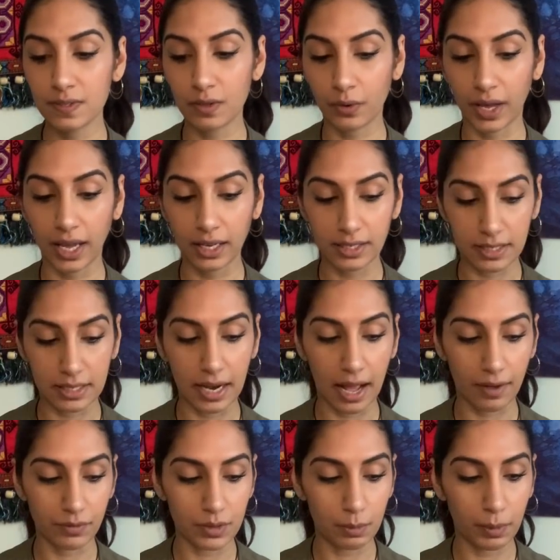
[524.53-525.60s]
Okay, it doesn't
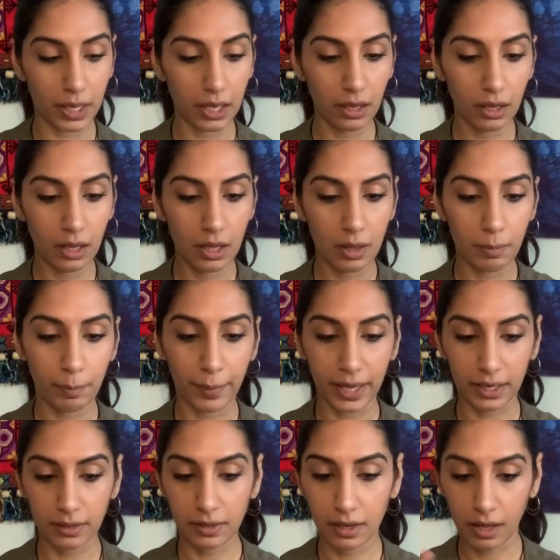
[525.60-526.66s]
have to be, but
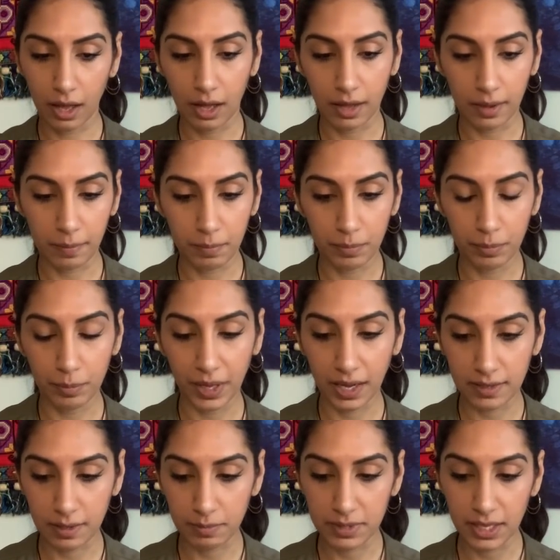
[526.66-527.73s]
because
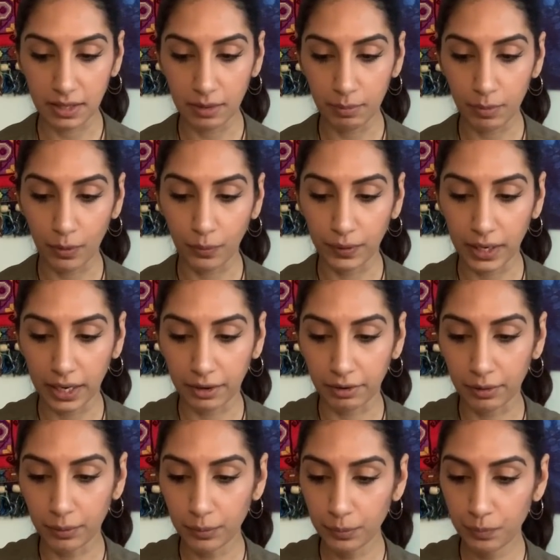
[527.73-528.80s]
I'm seeing the bow and
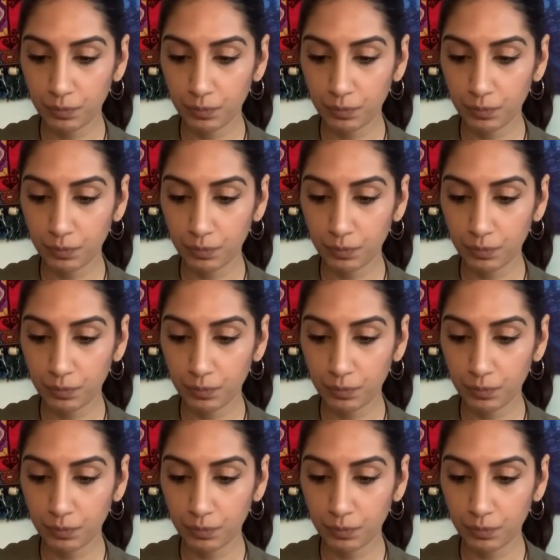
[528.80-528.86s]
arrow.